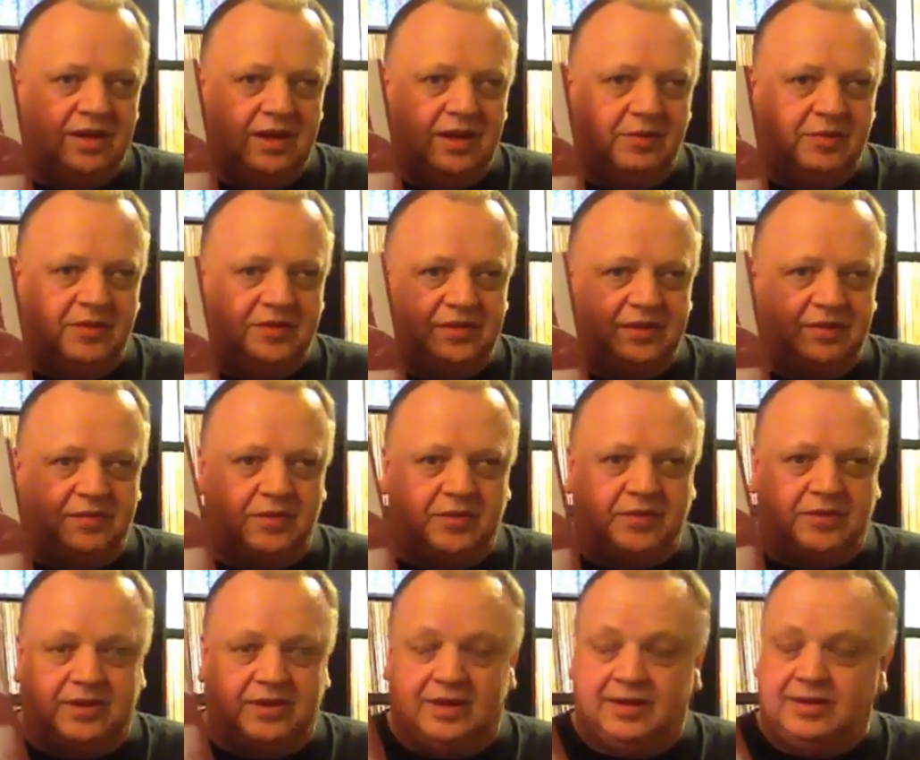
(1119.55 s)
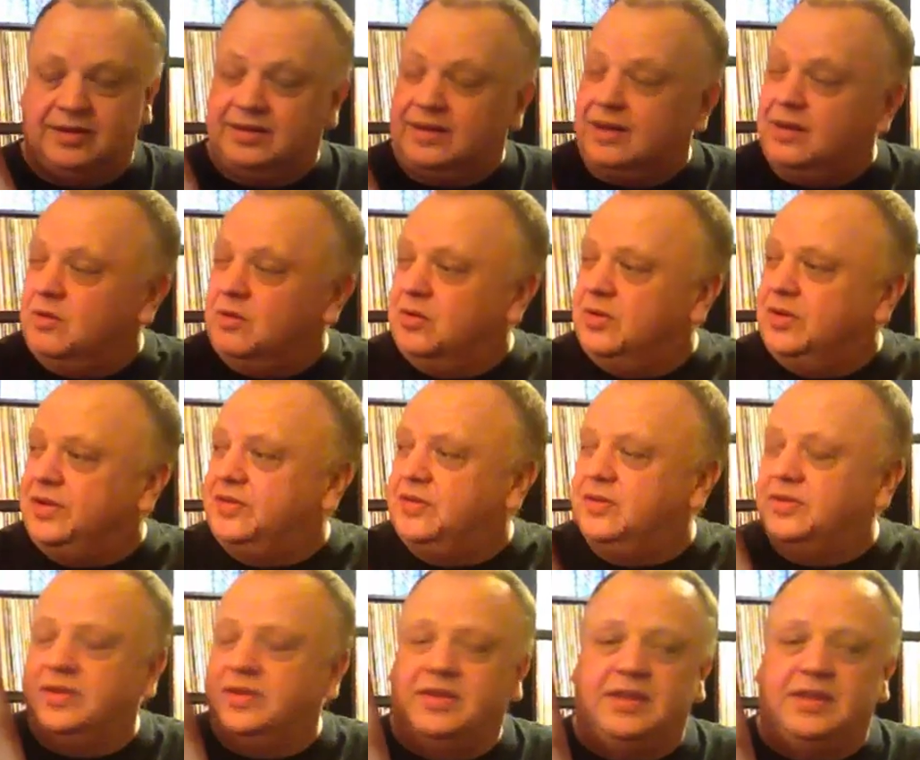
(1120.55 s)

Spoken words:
It was different, and I always thought